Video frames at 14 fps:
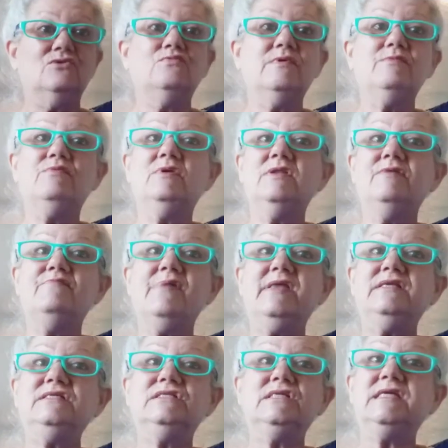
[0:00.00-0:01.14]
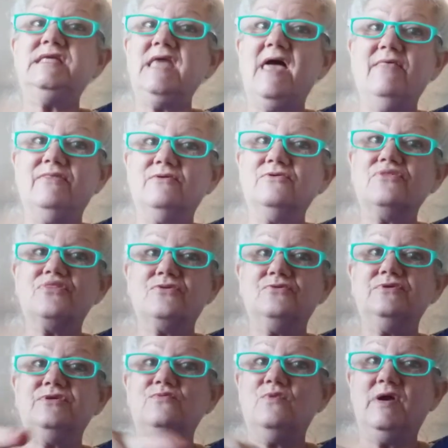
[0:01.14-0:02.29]
we will have been together
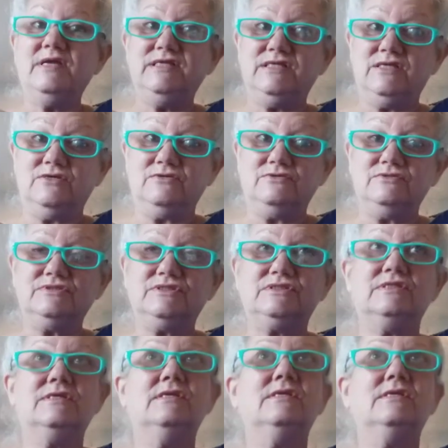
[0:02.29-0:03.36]
31 years.